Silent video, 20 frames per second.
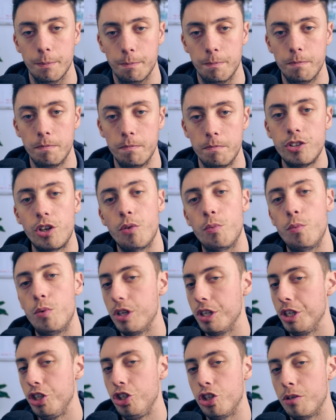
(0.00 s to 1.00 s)
them. So
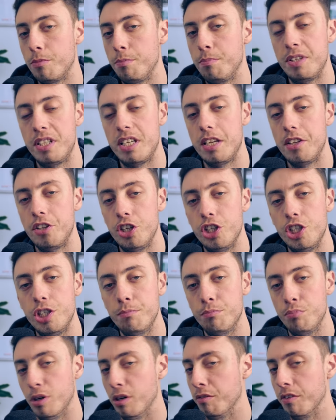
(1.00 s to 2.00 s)
what is your percentage
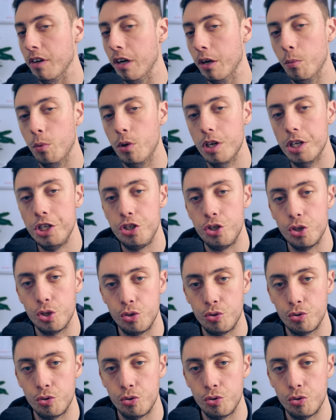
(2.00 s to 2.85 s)
in profit? What is your